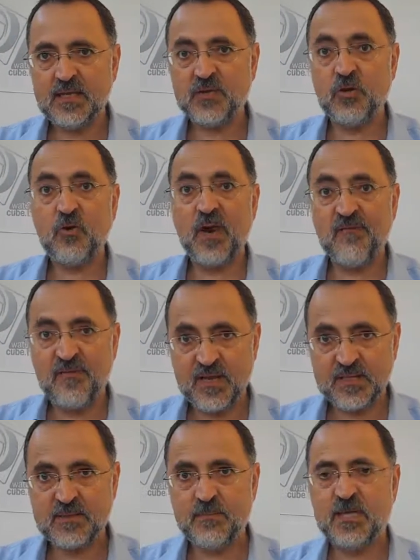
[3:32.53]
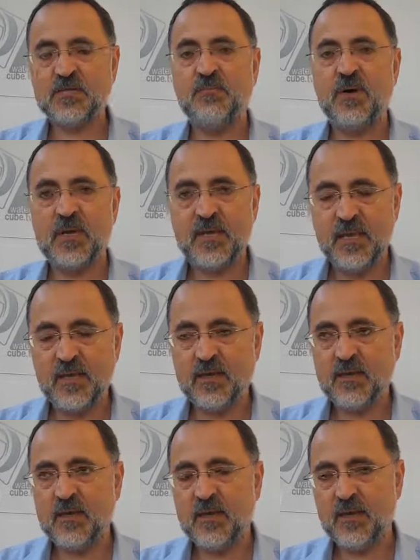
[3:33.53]
georeferenced mm-hmm. benchmarking
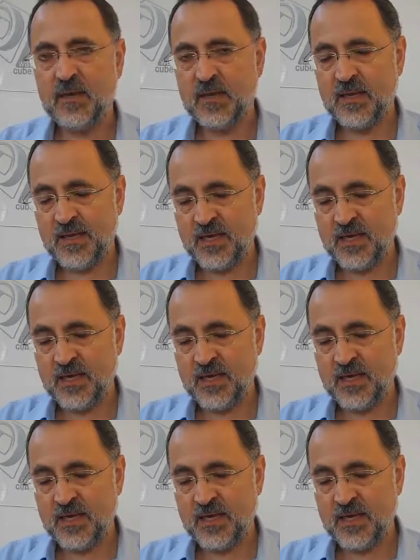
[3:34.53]
mm-hmm.